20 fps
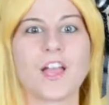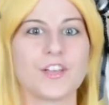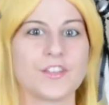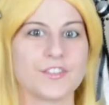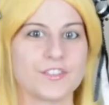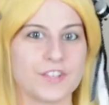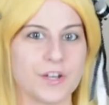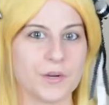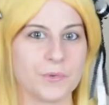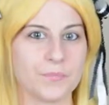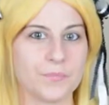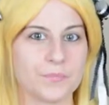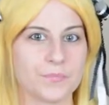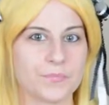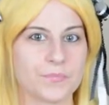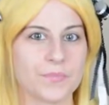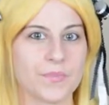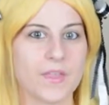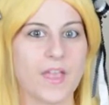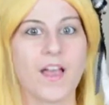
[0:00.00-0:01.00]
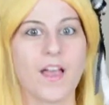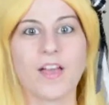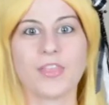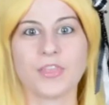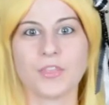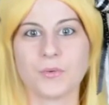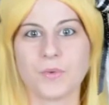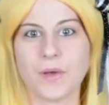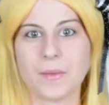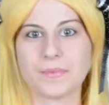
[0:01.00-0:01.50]
So,
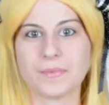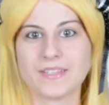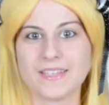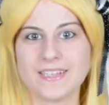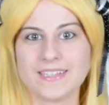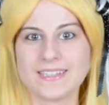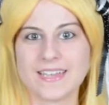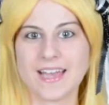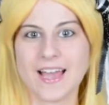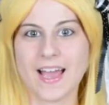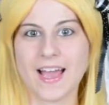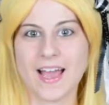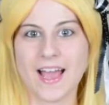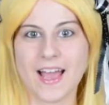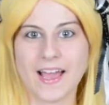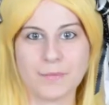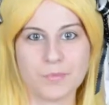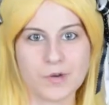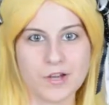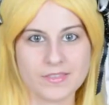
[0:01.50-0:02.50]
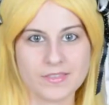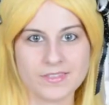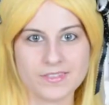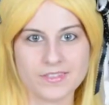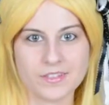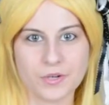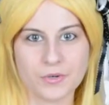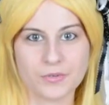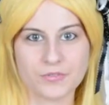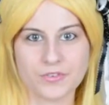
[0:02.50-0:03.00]
the website I bought this
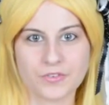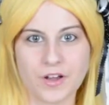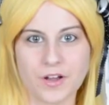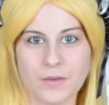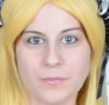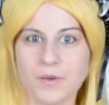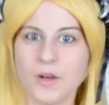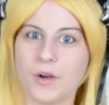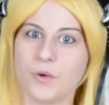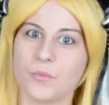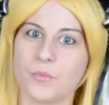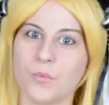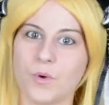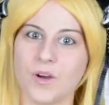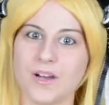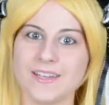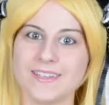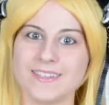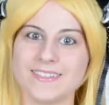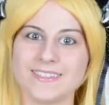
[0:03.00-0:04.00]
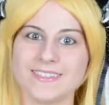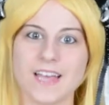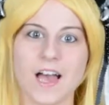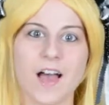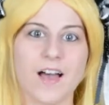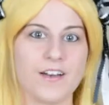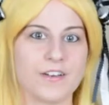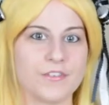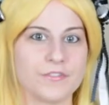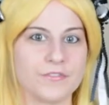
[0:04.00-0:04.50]
coat from was
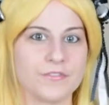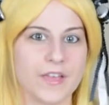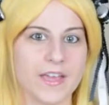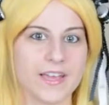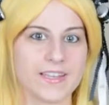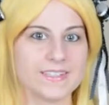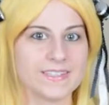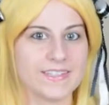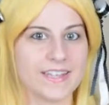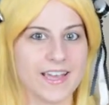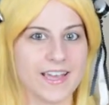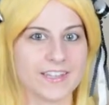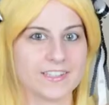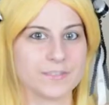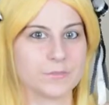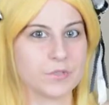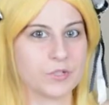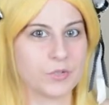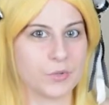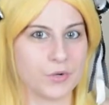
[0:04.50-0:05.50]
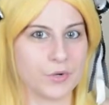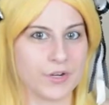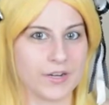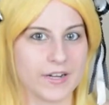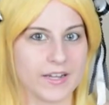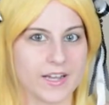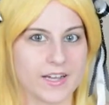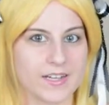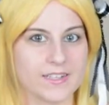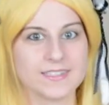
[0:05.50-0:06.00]

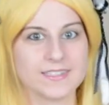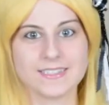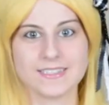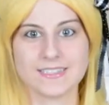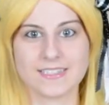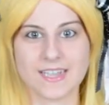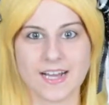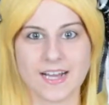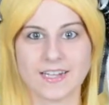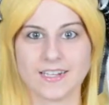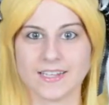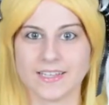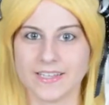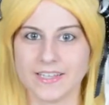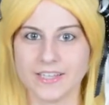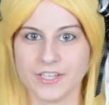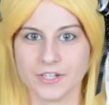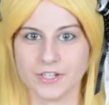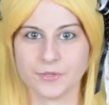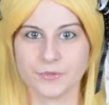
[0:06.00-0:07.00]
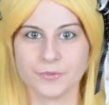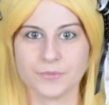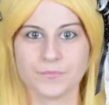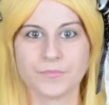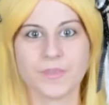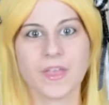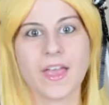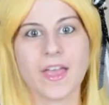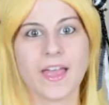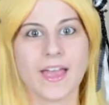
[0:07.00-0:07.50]
fantasmagoria.eu
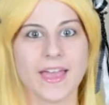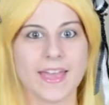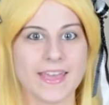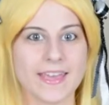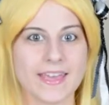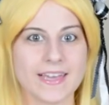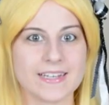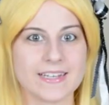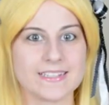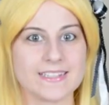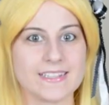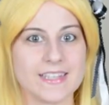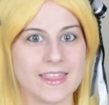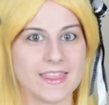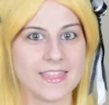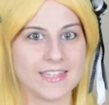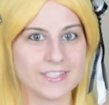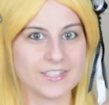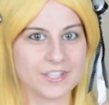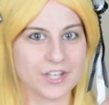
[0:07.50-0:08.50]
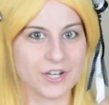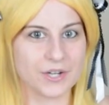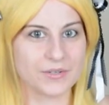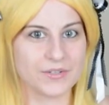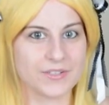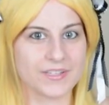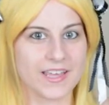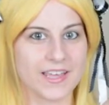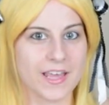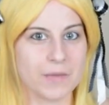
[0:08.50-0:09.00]
and this
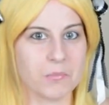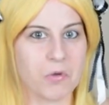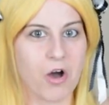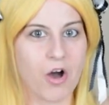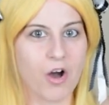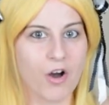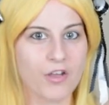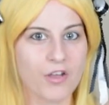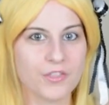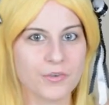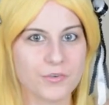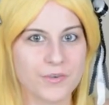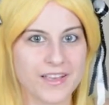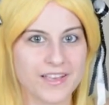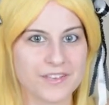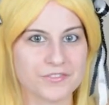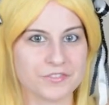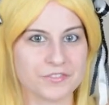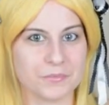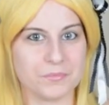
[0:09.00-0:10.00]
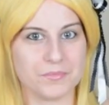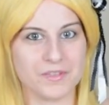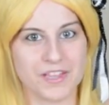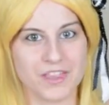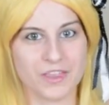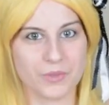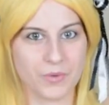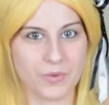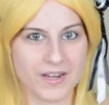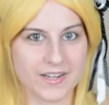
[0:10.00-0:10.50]
coat came all the way from
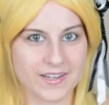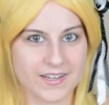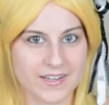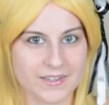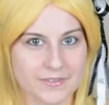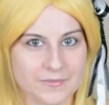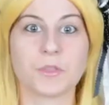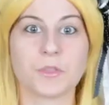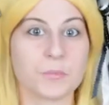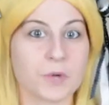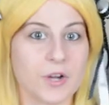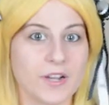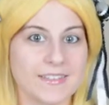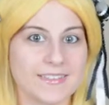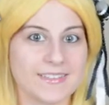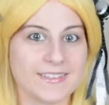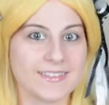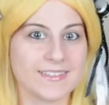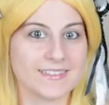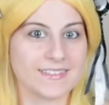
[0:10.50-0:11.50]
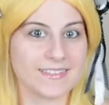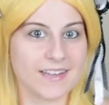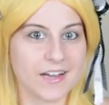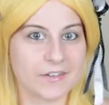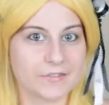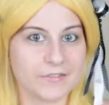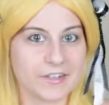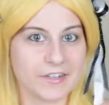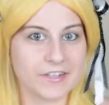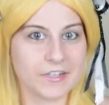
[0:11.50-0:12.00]
Lithuania. The pricing is
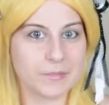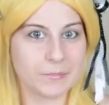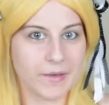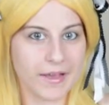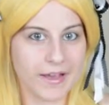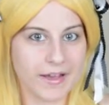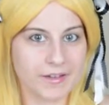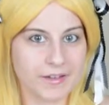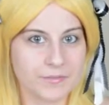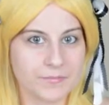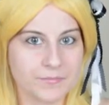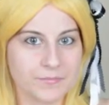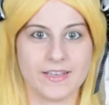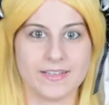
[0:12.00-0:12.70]
not very bad.